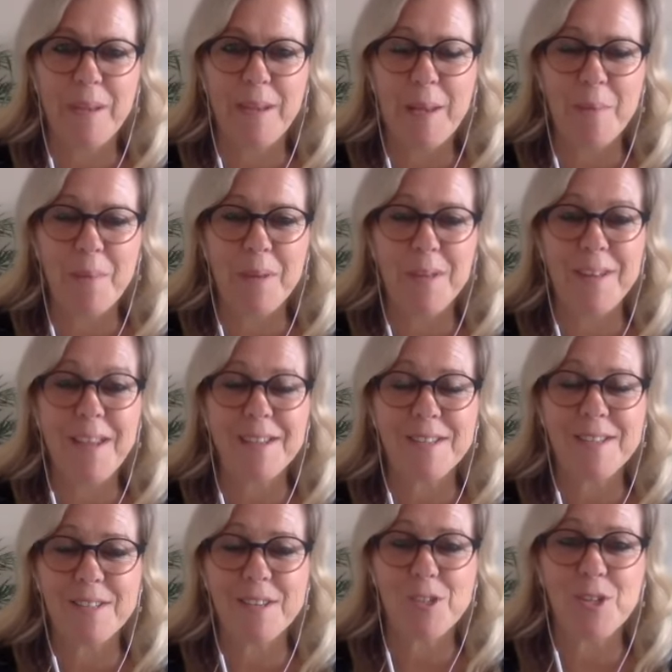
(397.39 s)
In my next
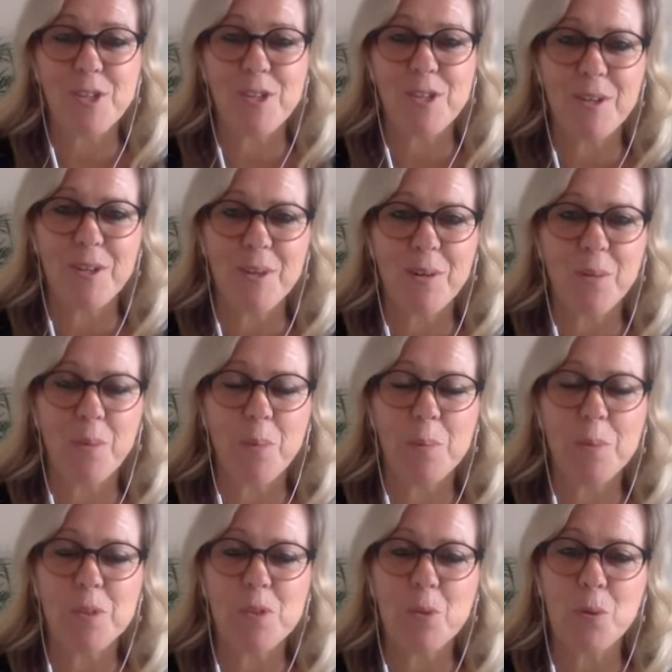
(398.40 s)
session, we'll be
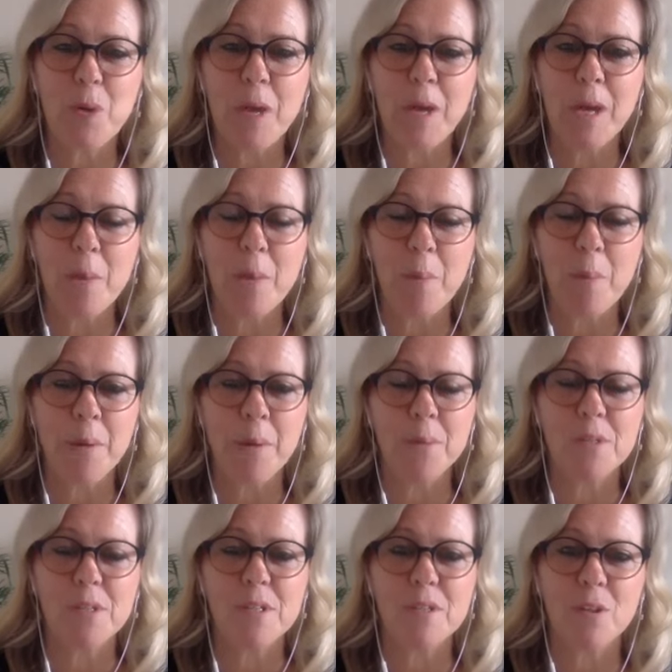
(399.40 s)
talking
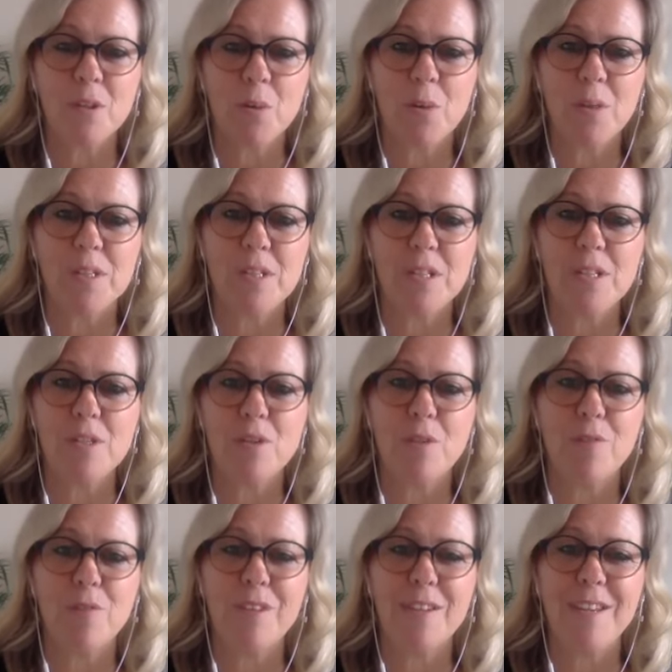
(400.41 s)
about the qualities
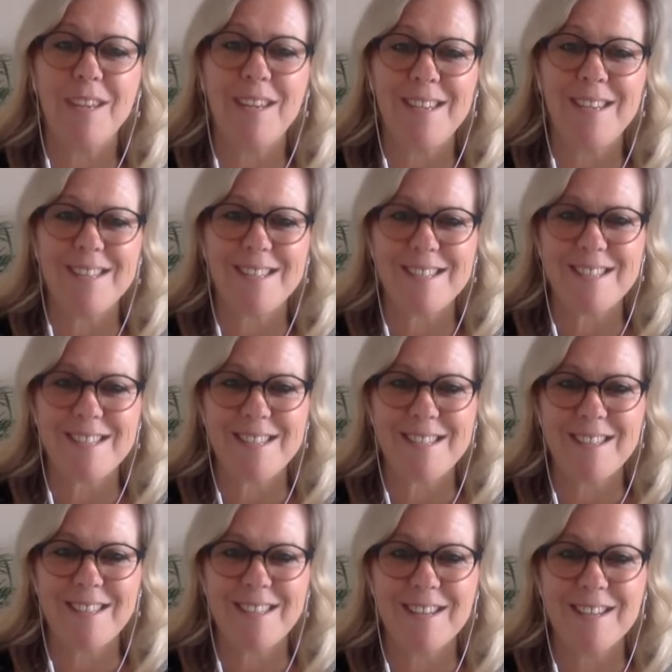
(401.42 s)
of the East.
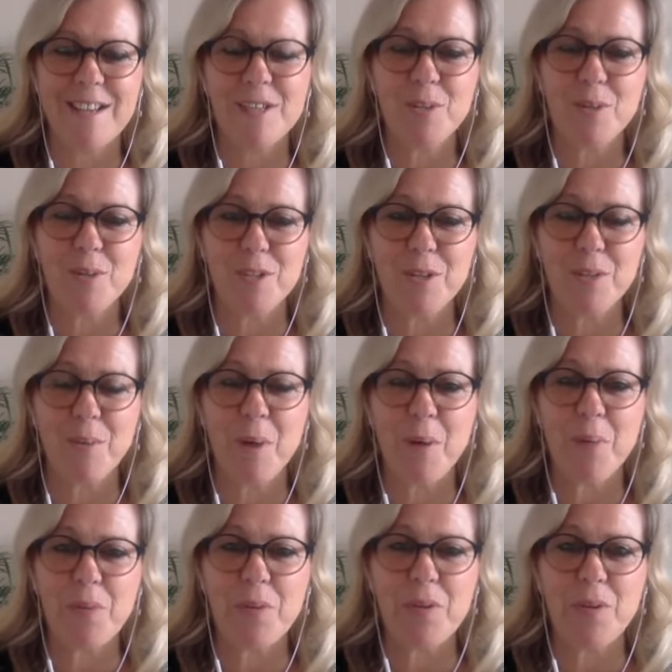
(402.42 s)
So I do
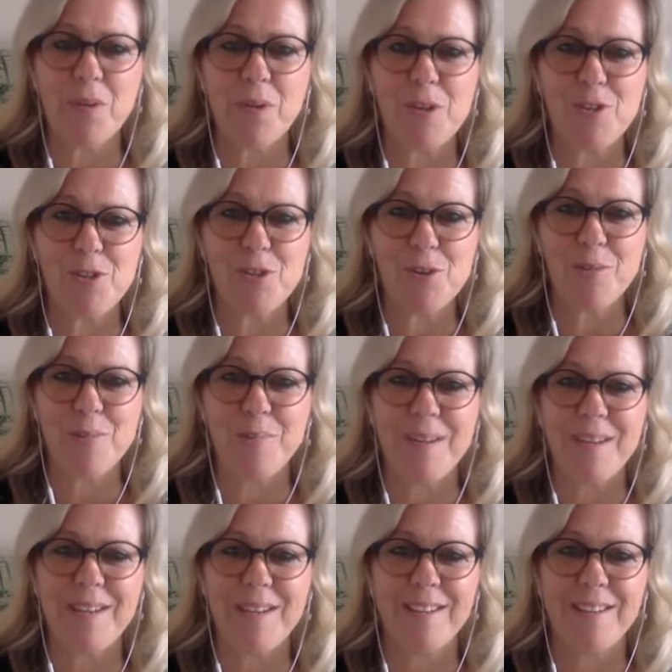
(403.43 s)
hope that you can join me.